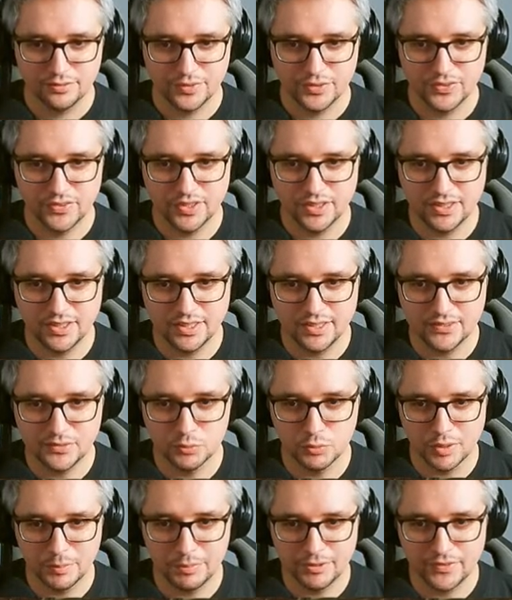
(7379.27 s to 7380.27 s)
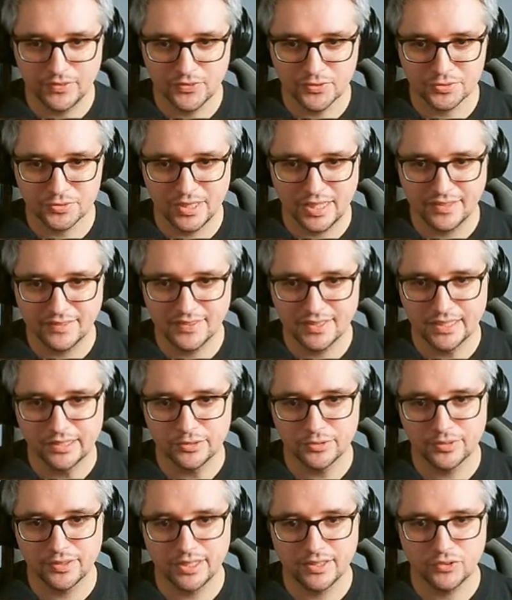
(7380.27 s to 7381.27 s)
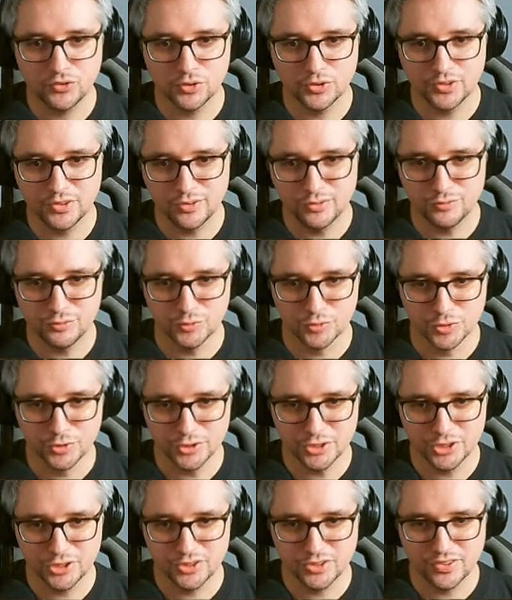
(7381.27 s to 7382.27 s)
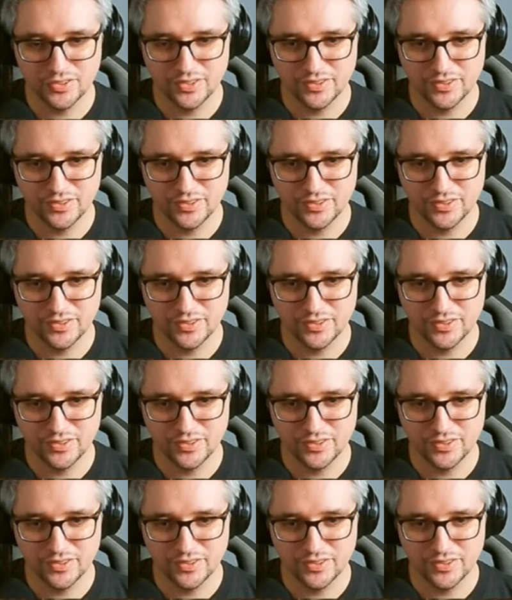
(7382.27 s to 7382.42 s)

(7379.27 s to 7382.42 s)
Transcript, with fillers: You see these weapons right here, Eternal Forged